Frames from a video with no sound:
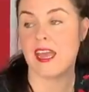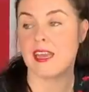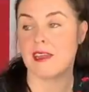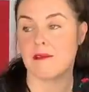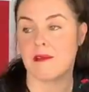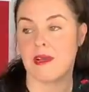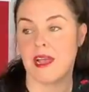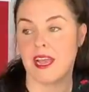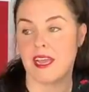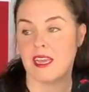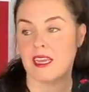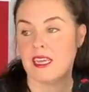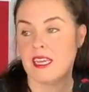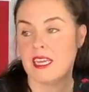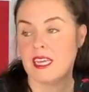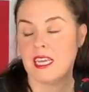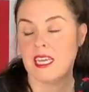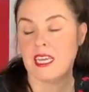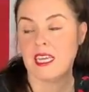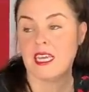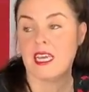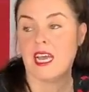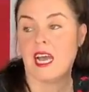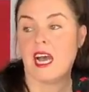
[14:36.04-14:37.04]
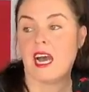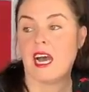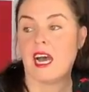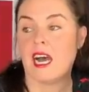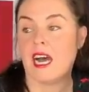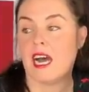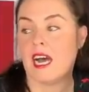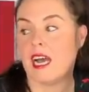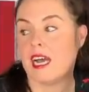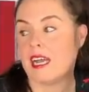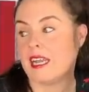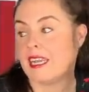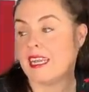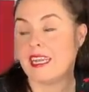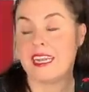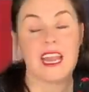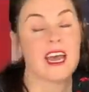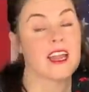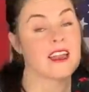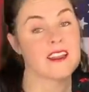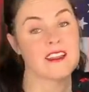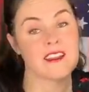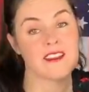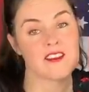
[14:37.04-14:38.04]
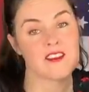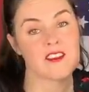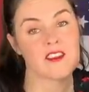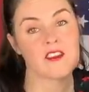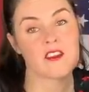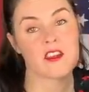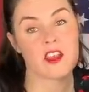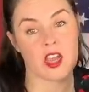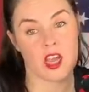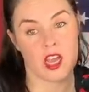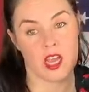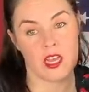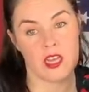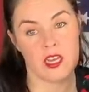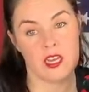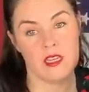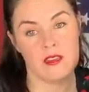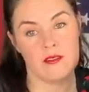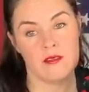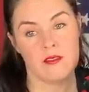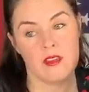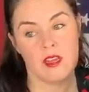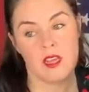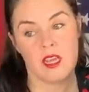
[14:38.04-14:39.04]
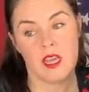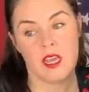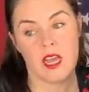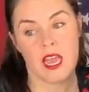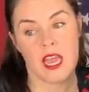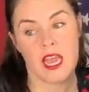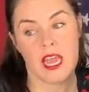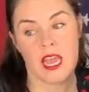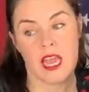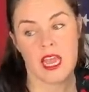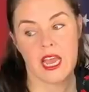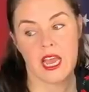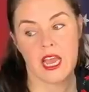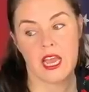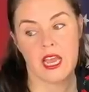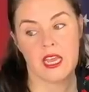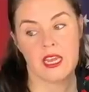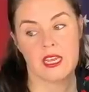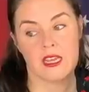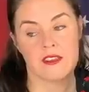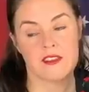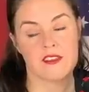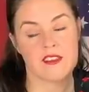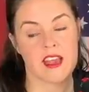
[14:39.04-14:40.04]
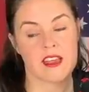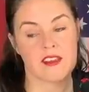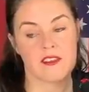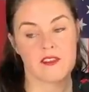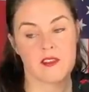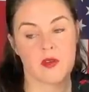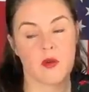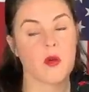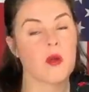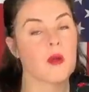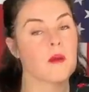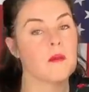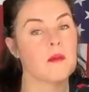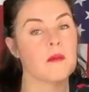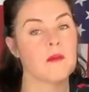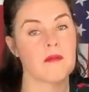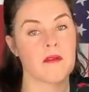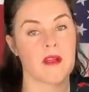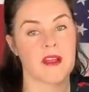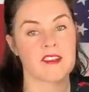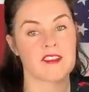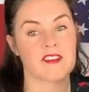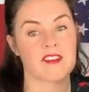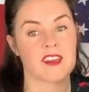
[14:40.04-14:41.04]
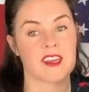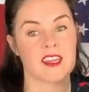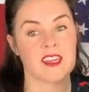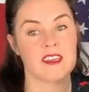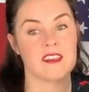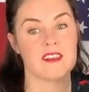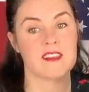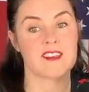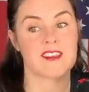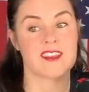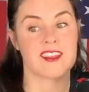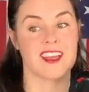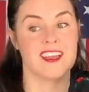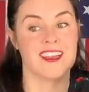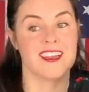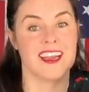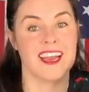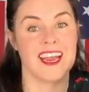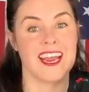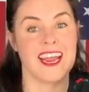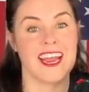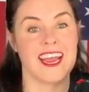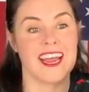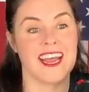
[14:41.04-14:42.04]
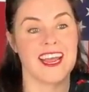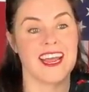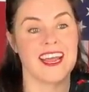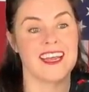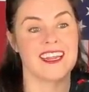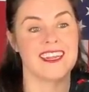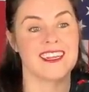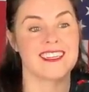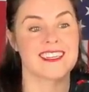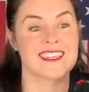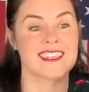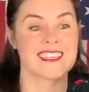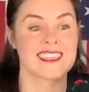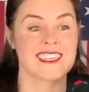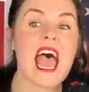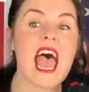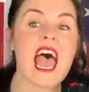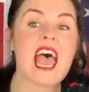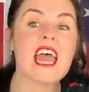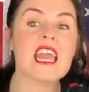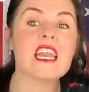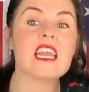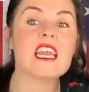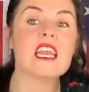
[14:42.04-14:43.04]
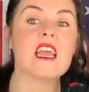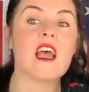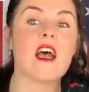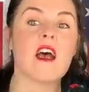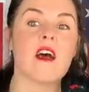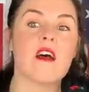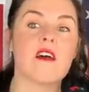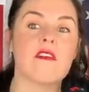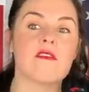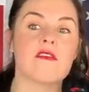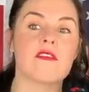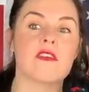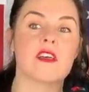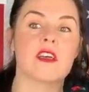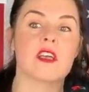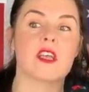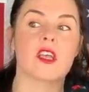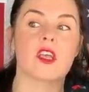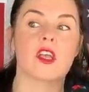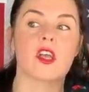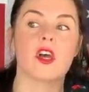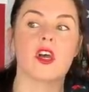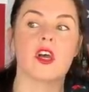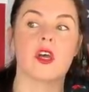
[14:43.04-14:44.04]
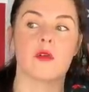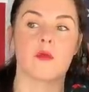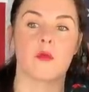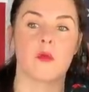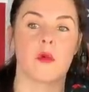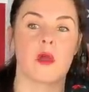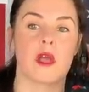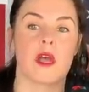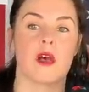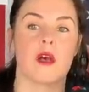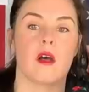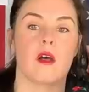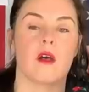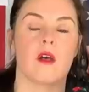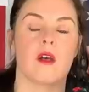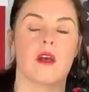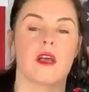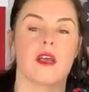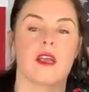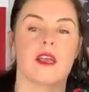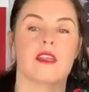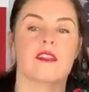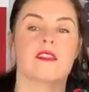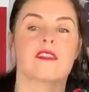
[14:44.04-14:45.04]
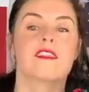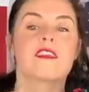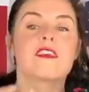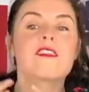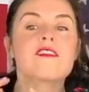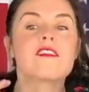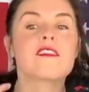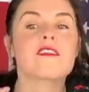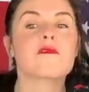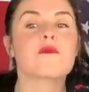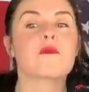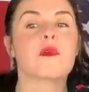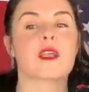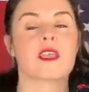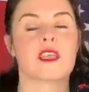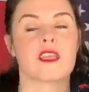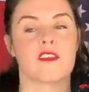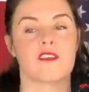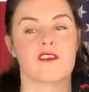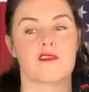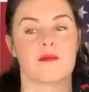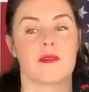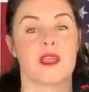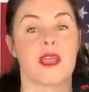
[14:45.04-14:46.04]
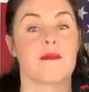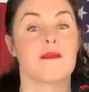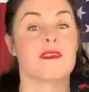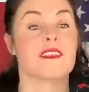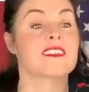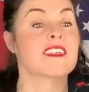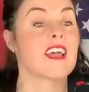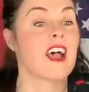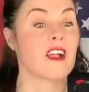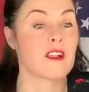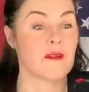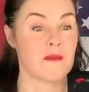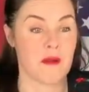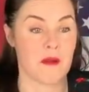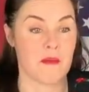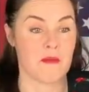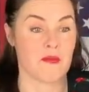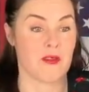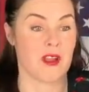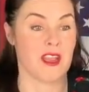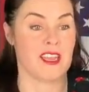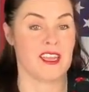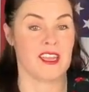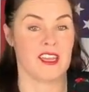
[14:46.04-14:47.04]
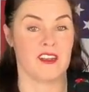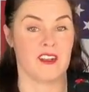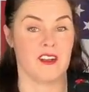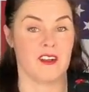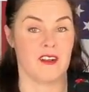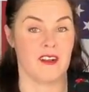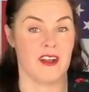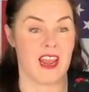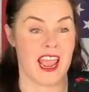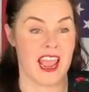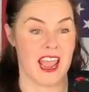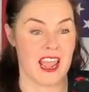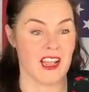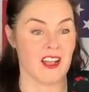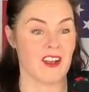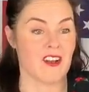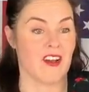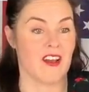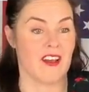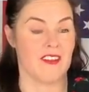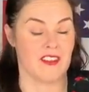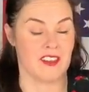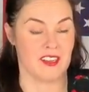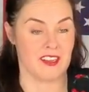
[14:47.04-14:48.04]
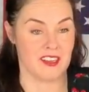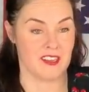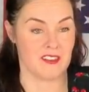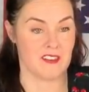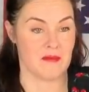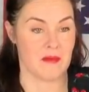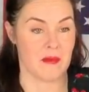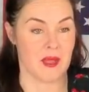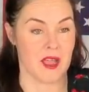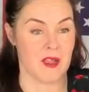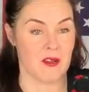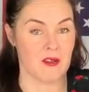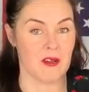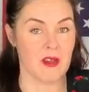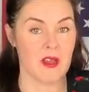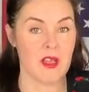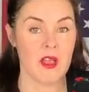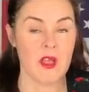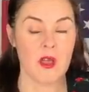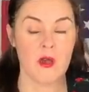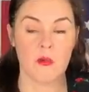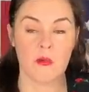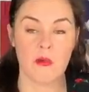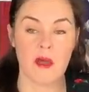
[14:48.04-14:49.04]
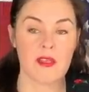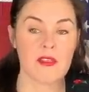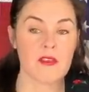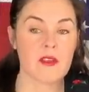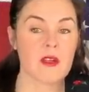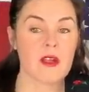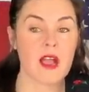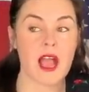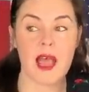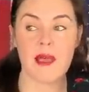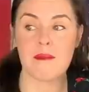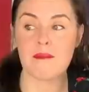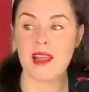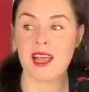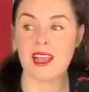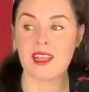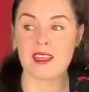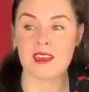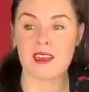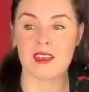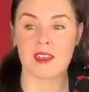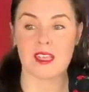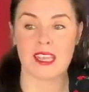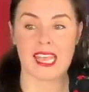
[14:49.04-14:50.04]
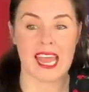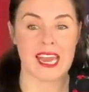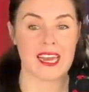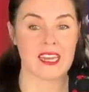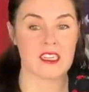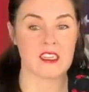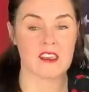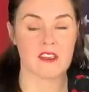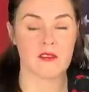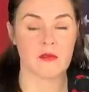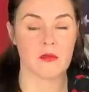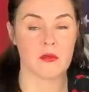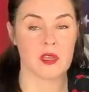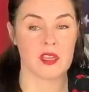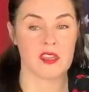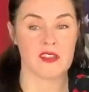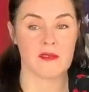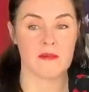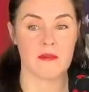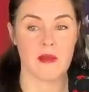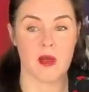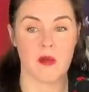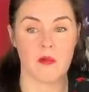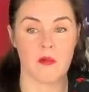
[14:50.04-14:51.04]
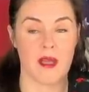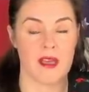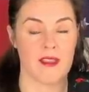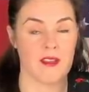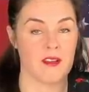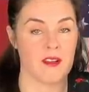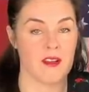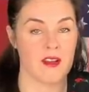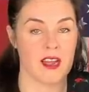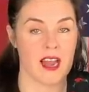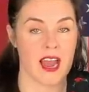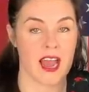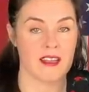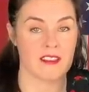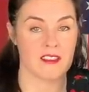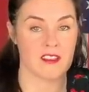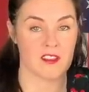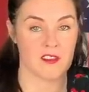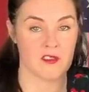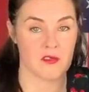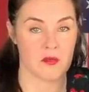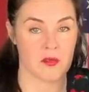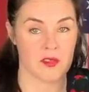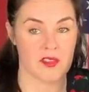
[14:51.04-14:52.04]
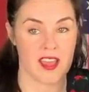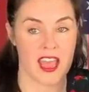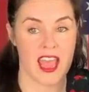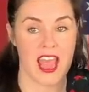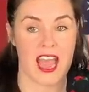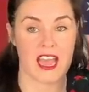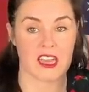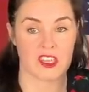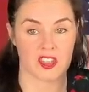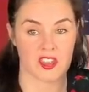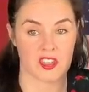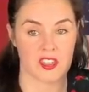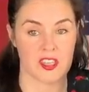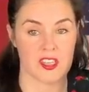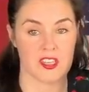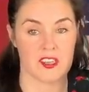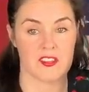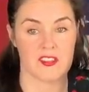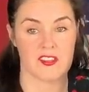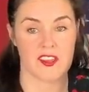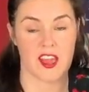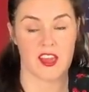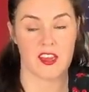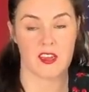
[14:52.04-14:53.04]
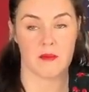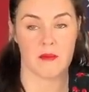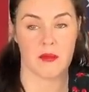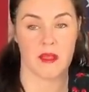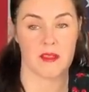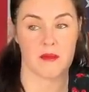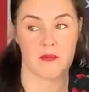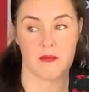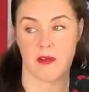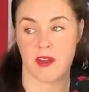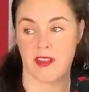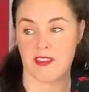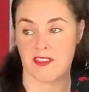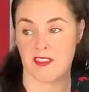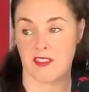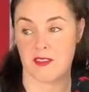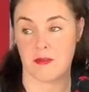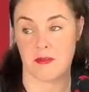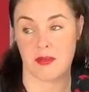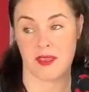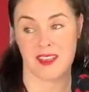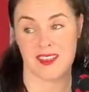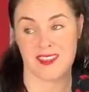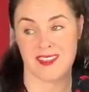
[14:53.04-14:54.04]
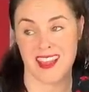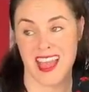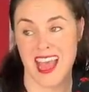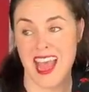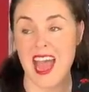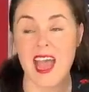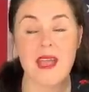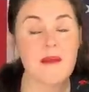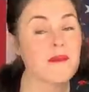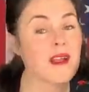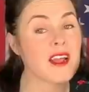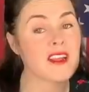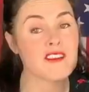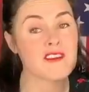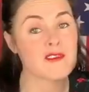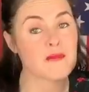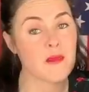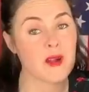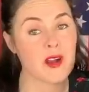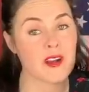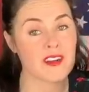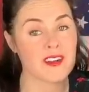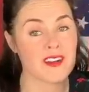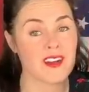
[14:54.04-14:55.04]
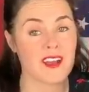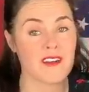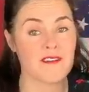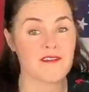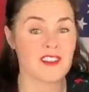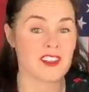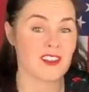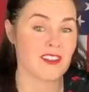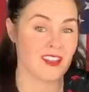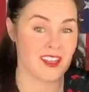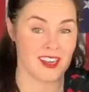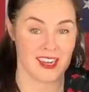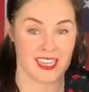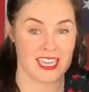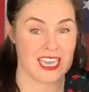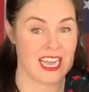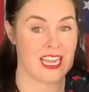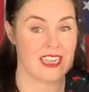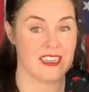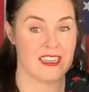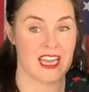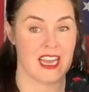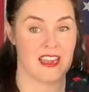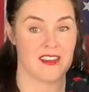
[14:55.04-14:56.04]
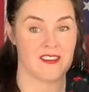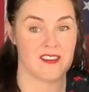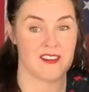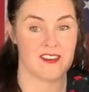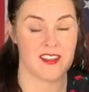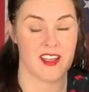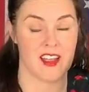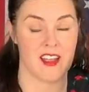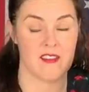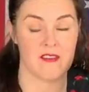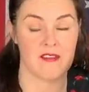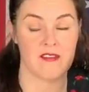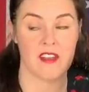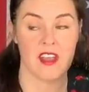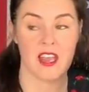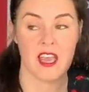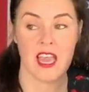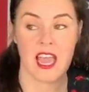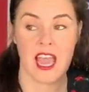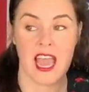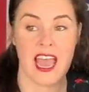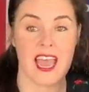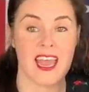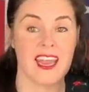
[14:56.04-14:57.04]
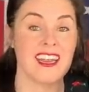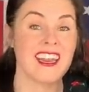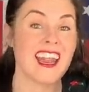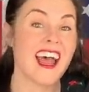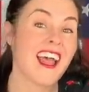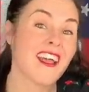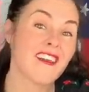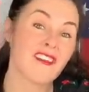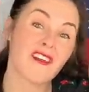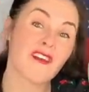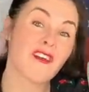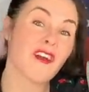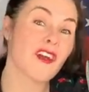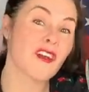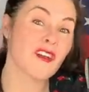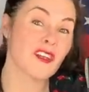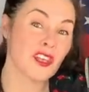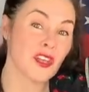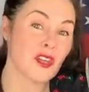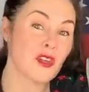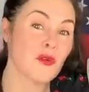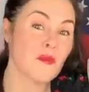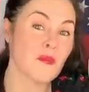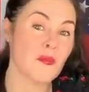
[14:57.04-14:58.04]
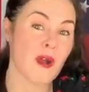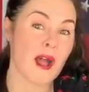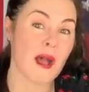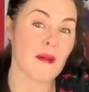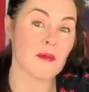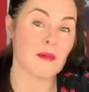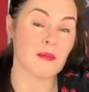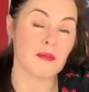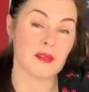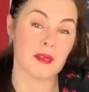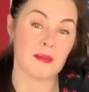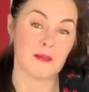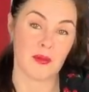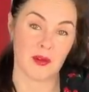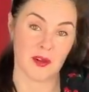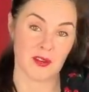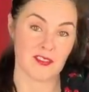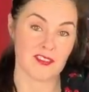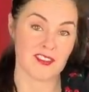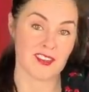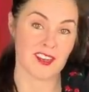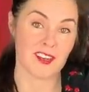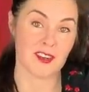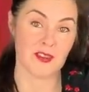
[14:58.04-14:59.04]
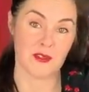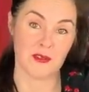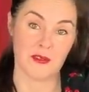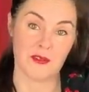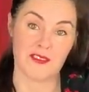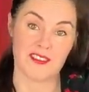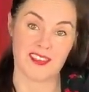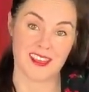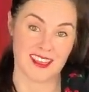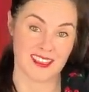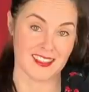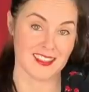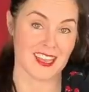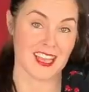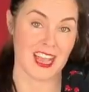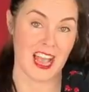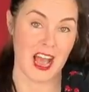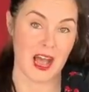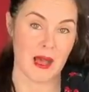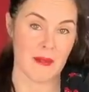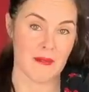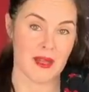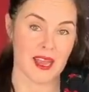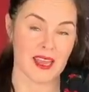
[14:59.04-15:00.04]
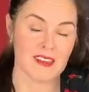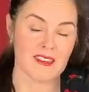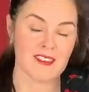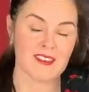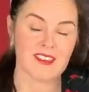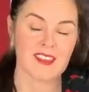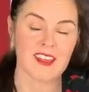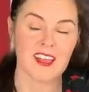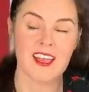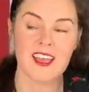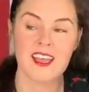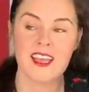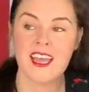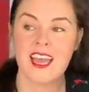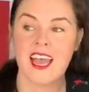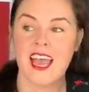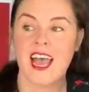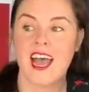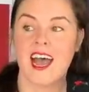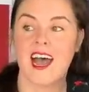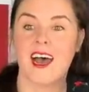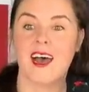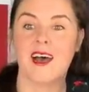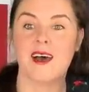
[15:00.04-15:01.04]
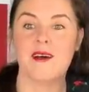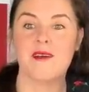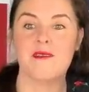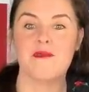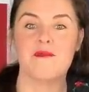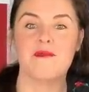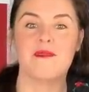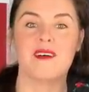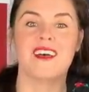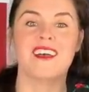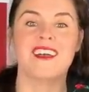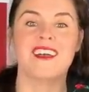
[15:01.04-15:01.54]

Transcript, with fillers: Anyway, uh, none of this is good and it sets horrible precedents and any of the goodwill this is what kills me. I mean, talk about breaking your ankle on the dismount. Whether I'm not going to get into the weeds about whether or not this was actually incited by the president because I'm not smart enough to litigate that stuff. And neither are you, probably, person who's in the comments. Um,